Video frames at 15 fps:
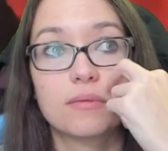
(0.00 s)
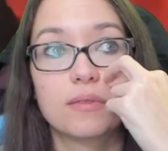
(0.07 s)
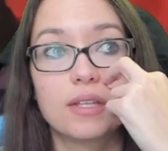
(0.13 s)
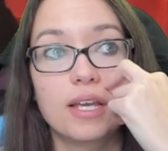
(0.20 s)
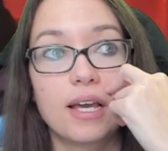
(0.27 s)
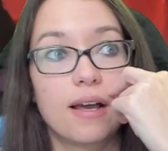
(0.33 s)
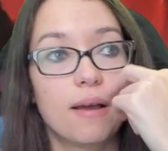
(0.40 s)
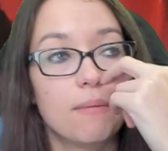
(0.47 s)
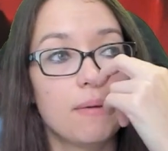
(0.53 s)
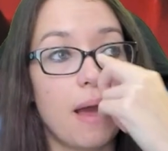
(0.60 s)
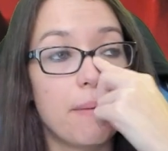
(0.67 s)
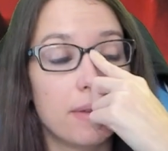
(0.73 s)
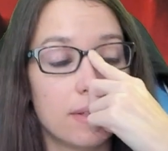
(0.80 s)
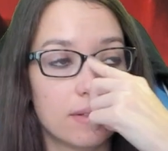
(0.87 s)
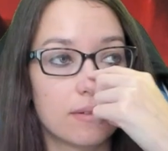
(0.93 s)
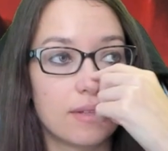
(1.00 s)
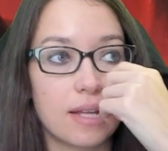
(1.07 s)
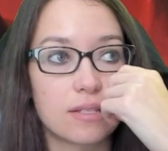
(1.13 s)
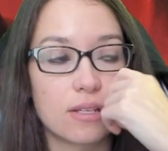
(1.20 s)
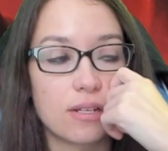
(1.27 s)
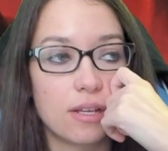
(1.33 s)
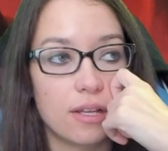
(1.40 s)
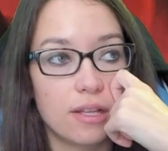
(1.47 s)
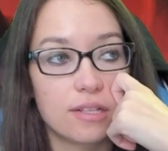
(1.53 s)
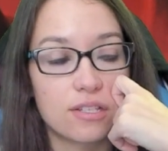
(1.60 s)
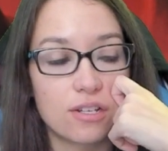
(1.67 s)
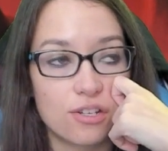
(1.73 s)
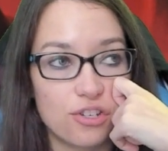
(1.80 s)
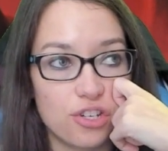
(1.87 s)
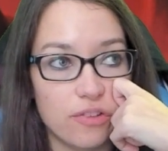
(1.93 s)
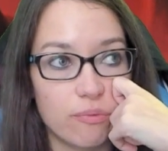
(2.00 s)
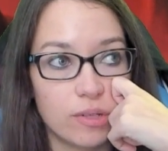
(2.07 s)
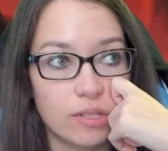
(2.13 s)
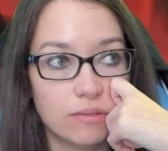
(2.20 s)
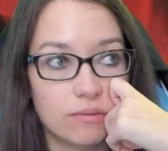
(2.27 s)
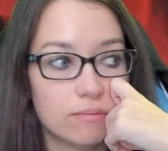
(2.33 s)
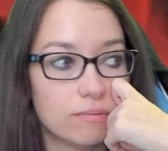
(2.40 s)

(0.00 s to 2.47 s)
Yeah, I mean that's an achievement.